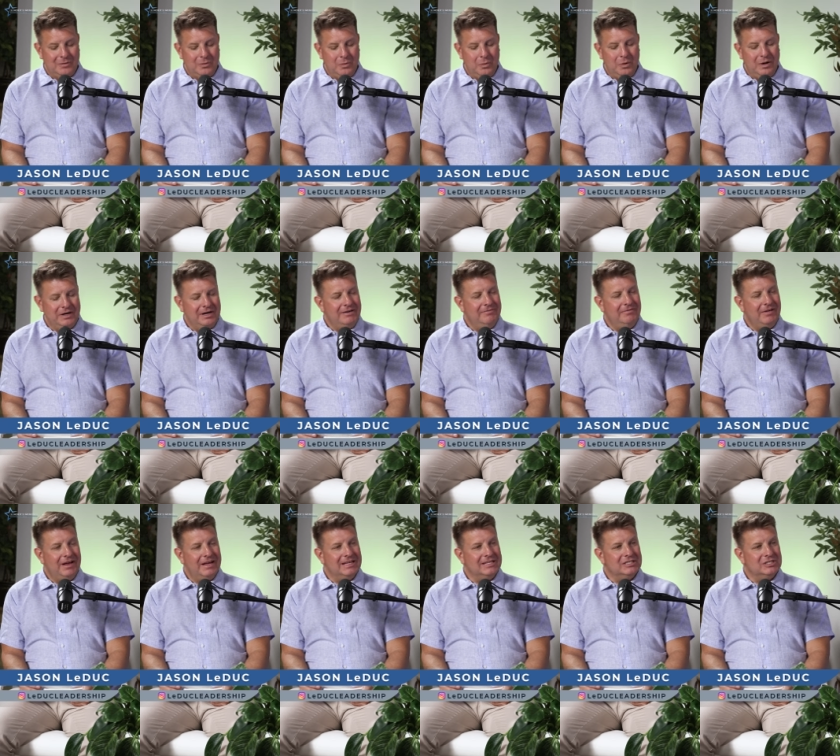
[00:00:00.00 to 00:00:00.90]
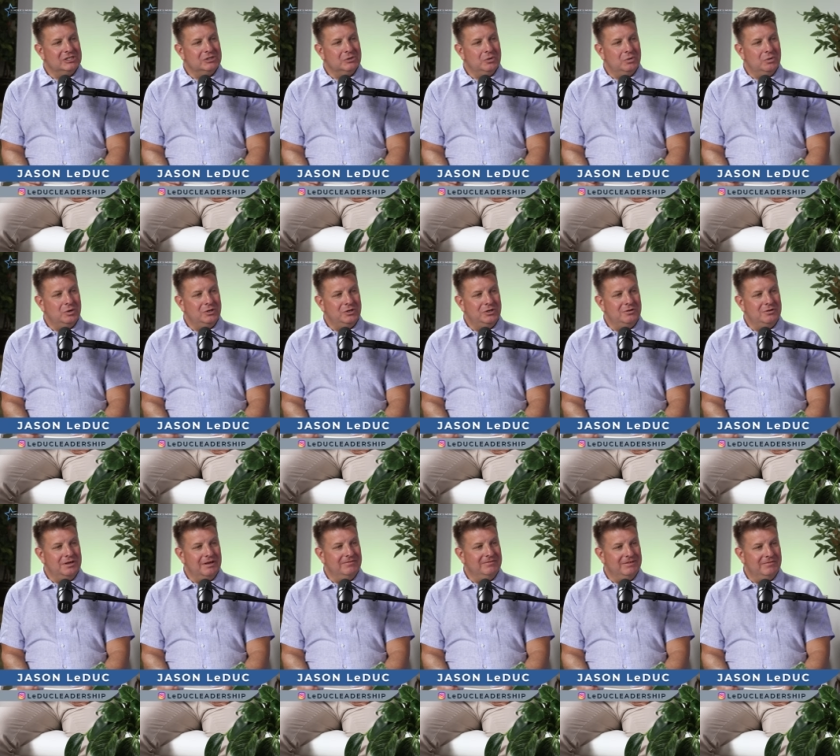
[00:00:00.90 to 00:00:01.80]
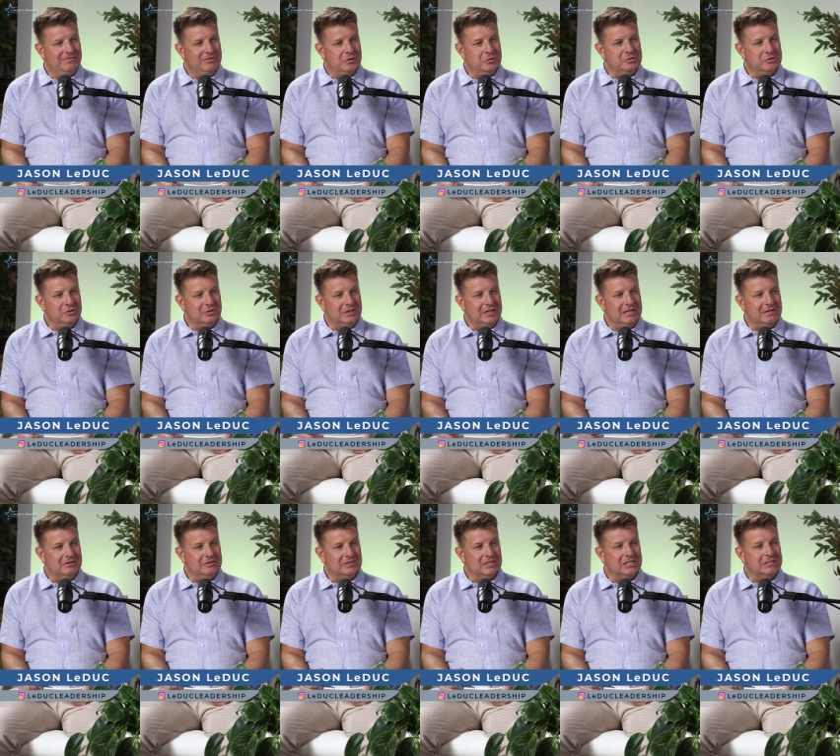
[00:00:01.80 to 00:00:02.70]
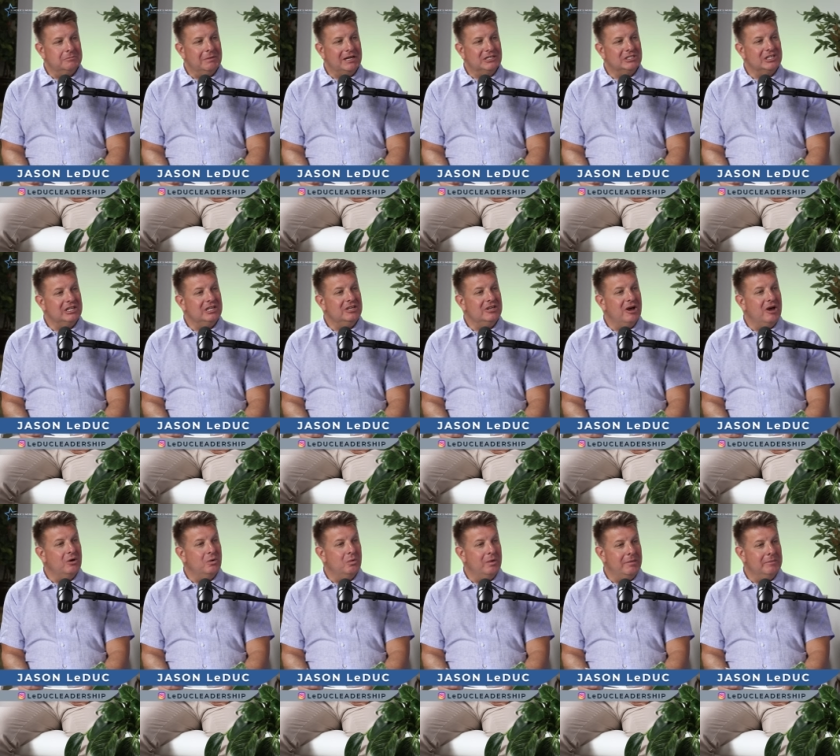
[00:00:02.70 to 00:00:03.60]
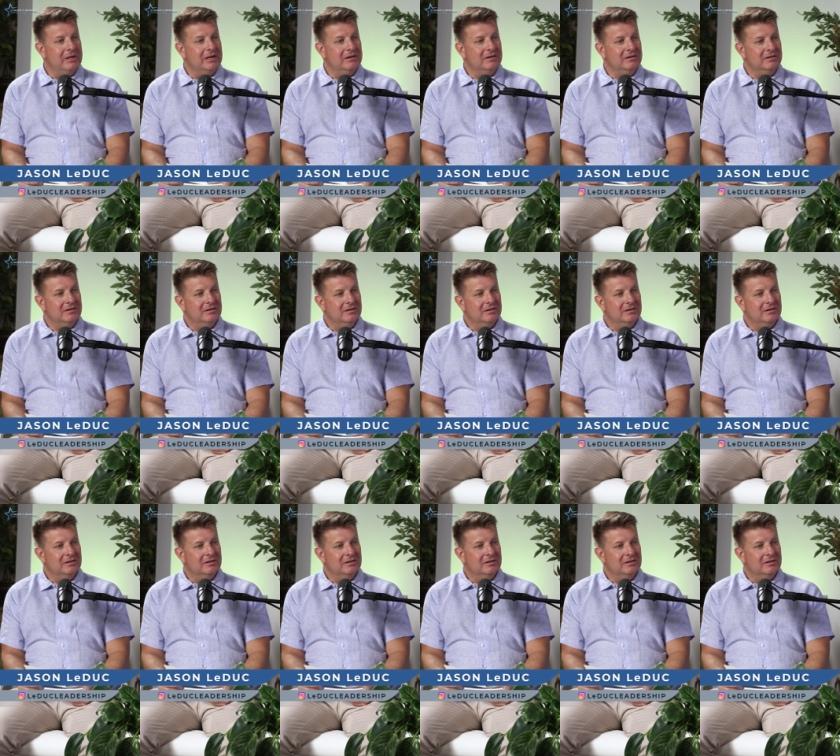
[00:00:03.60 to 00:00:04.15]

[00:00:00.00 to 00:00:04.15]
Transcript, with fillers: What advice would you give to future leaders, especially young women